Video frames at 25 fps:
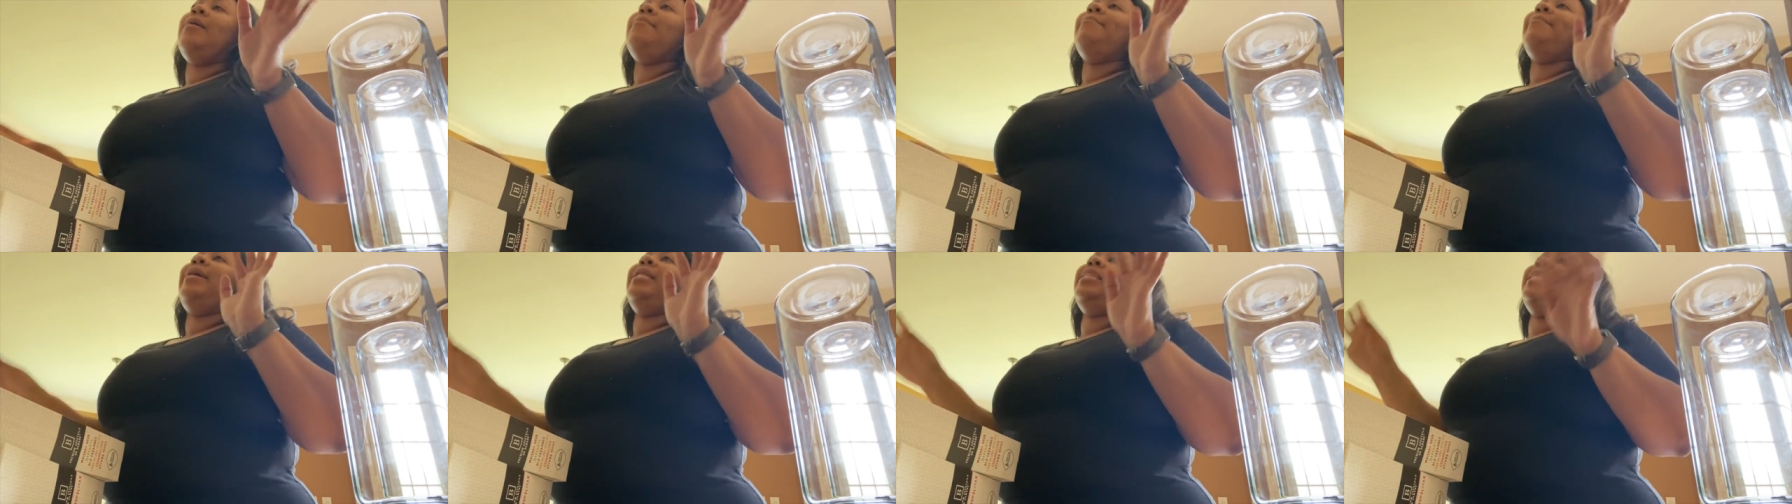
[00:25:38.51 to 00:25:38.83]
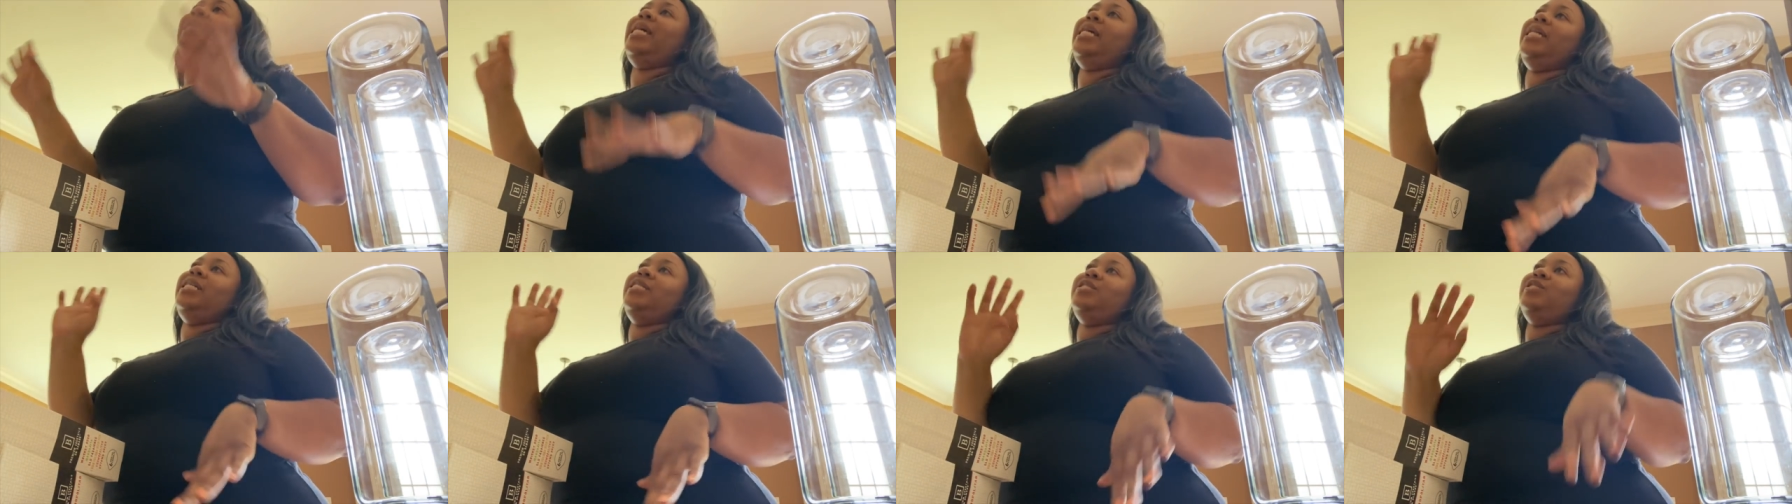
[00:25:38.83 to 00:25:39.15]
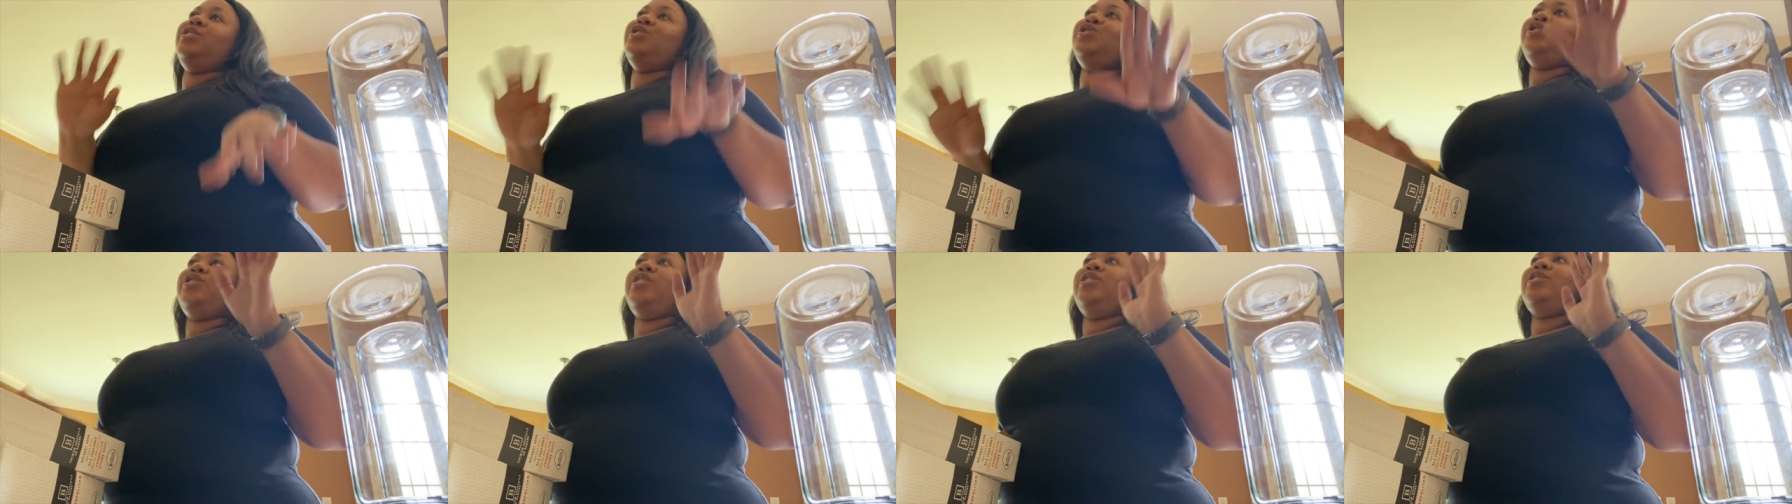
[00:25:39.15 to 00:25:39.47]
my ladies
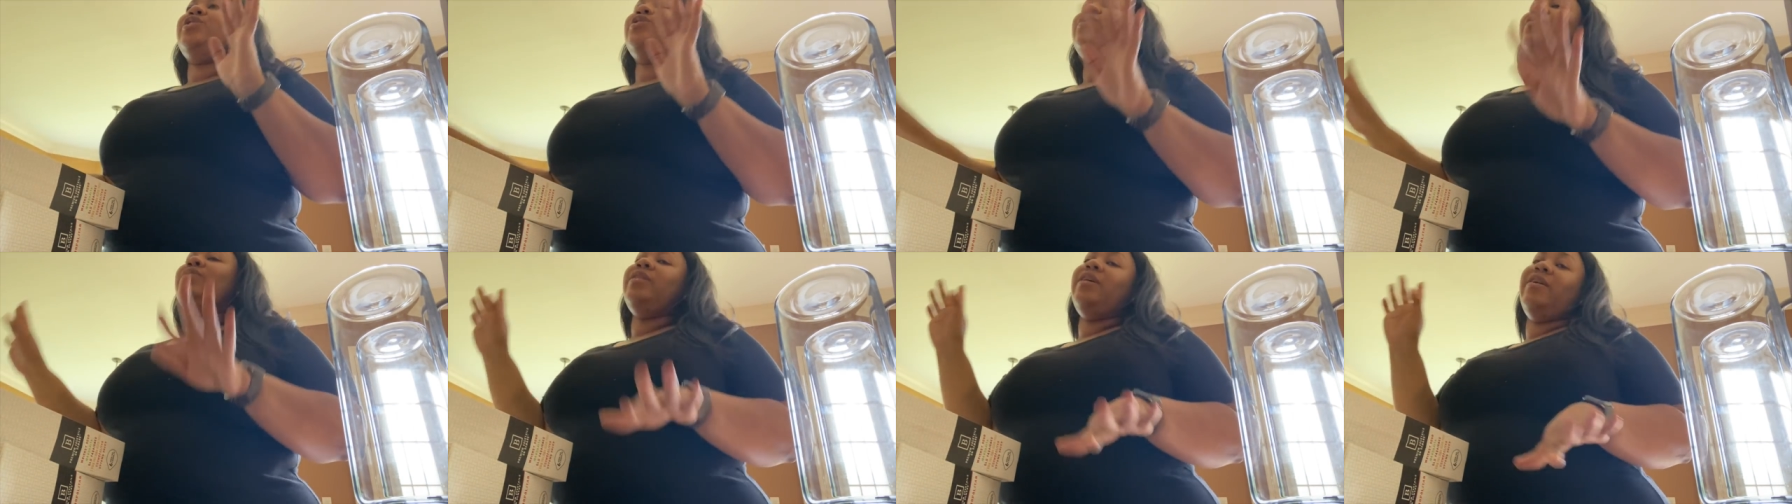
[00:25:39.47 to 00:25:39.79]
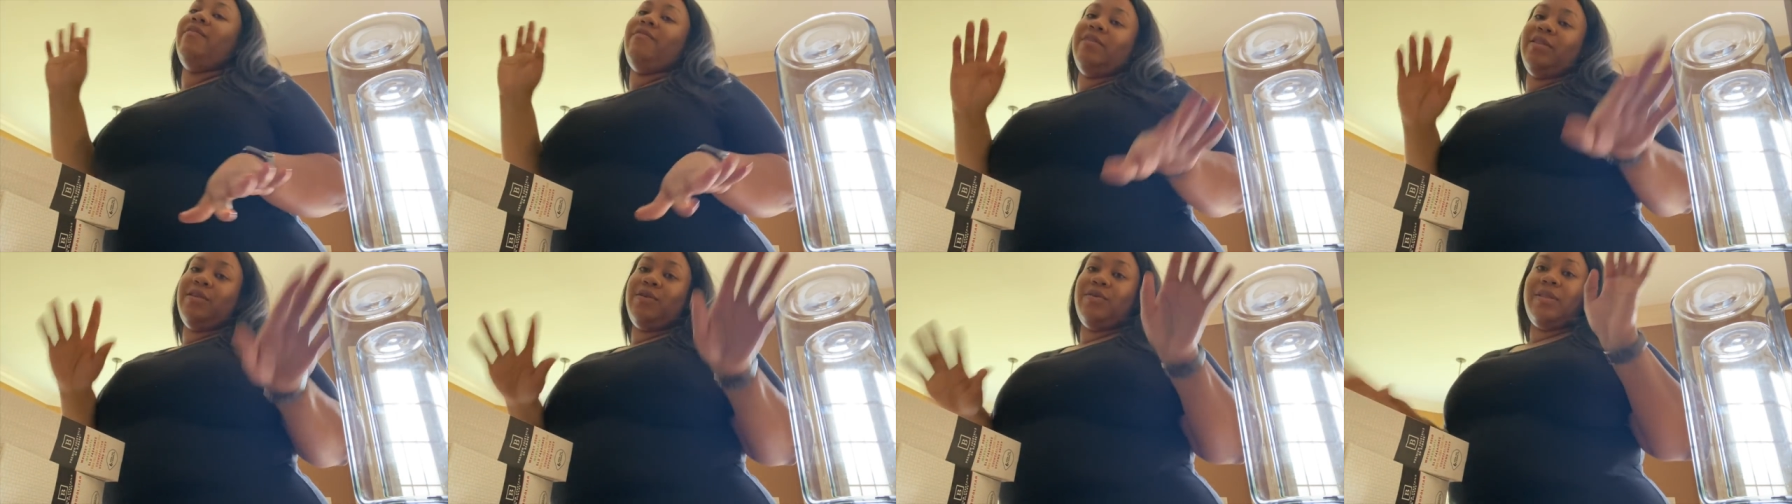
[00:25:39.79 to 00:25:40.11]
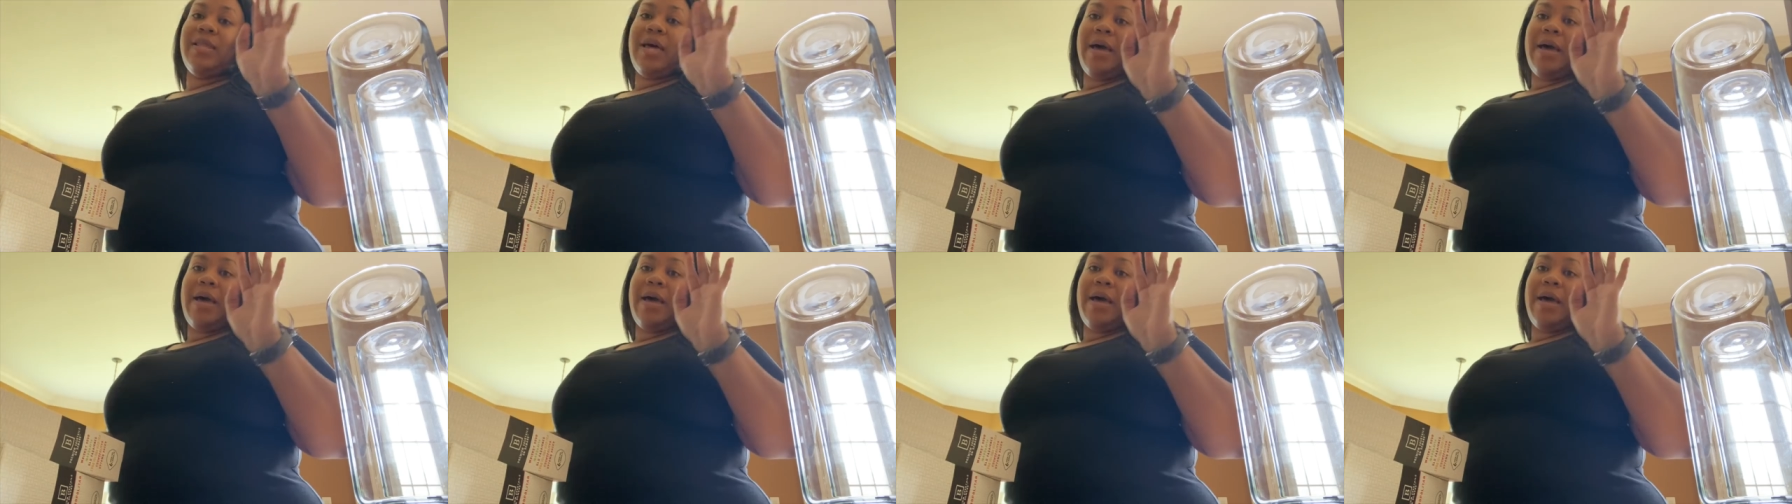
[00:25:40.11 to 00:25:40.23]
and gents who love a little